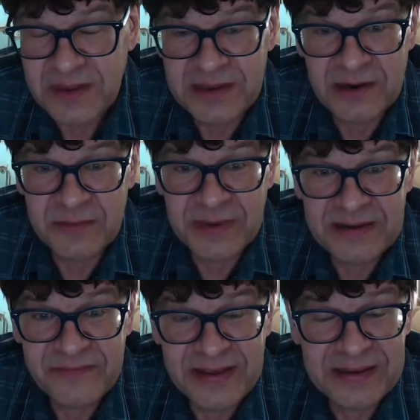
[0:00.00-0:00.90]
you know,
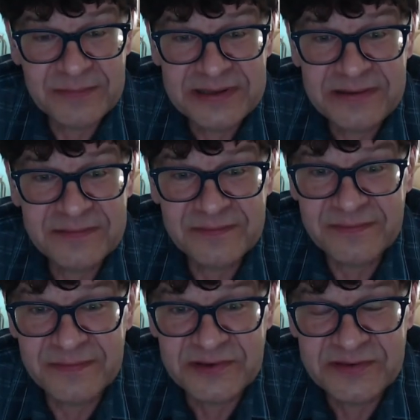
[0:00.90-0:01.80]
my family,
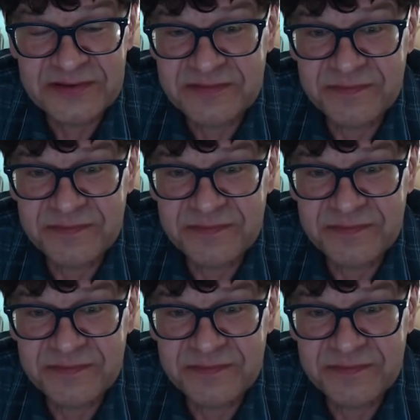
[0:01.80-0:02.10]
was,